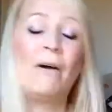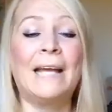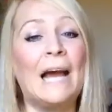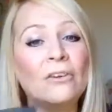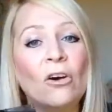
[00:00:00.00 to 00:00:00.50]
I
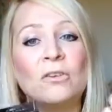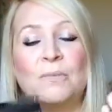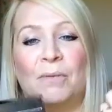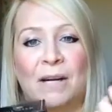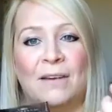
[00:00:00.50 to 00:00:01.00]
cannot
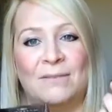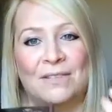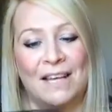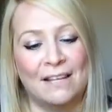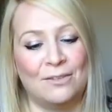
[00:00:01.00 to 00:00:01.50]
pronounce
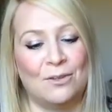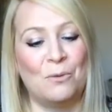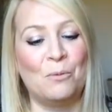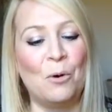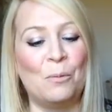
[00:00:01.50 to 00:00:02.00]
this, so
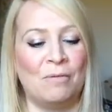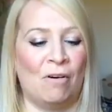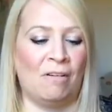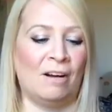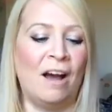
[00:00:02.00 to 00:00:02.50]
it will be
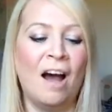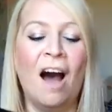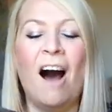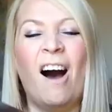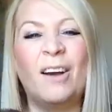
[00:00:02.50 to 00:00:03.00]
wrong.
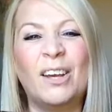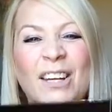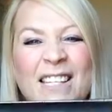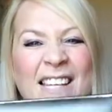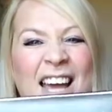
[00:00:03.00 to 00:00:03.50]
I'm going
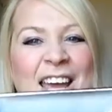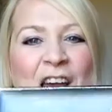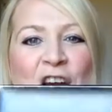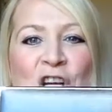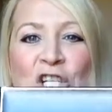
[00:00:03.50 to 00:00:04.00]
to say
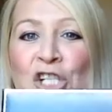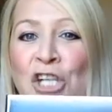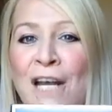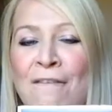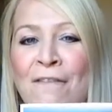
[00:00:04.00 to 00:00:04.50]

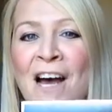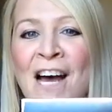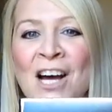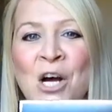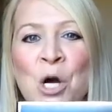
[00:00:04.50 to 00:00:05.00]
Schaefer,